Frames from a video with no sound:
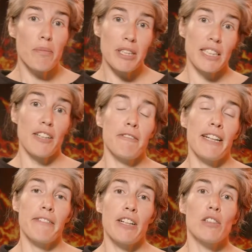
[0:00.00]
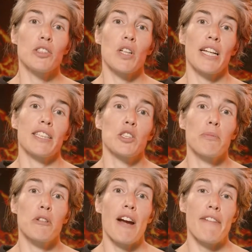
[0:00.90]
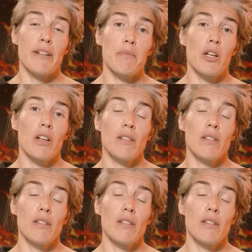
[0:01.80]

the survey, we also get a topographic model